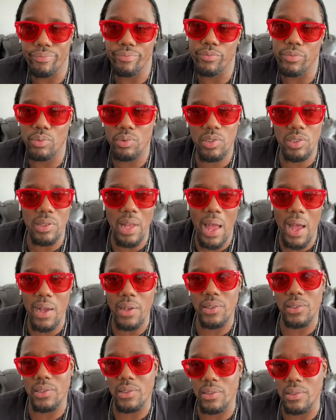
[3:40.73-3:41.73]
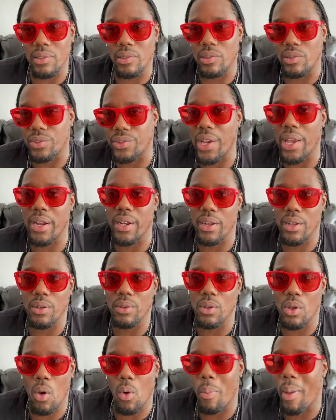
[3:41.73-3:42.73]
Styles and
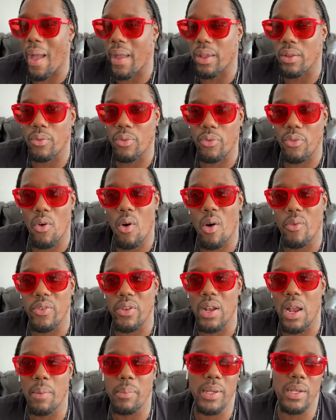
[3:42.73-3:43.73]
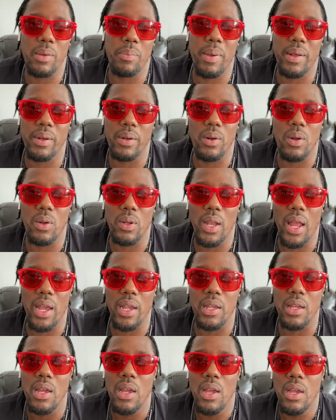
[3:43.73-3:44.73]
Jada go back and forth, depending on
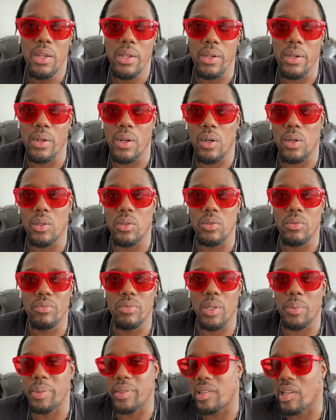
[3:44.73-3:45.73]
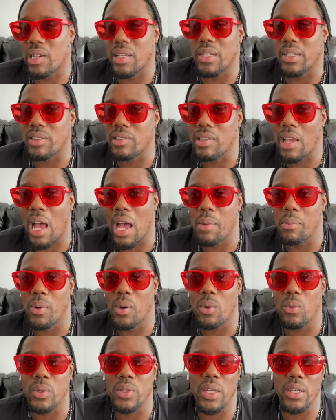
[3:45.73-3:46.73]
the particular time
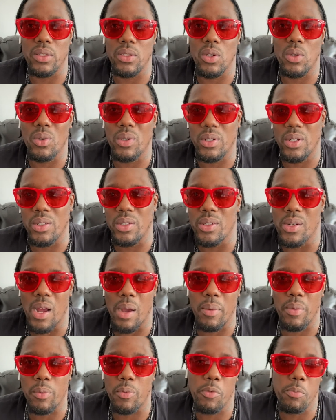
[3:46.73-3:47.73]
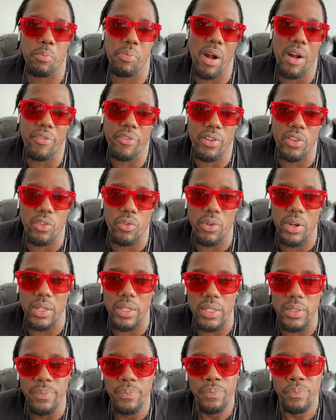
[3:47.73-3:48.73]
or what they doing, or preference
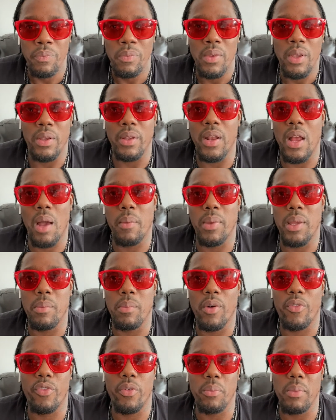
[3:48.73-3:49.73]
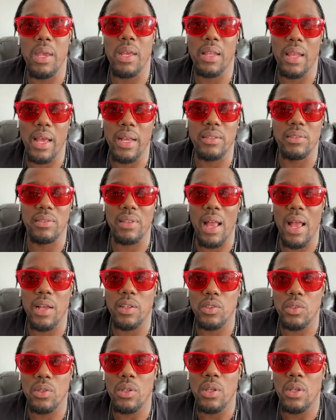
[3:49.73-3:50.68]
really, but for me, Styles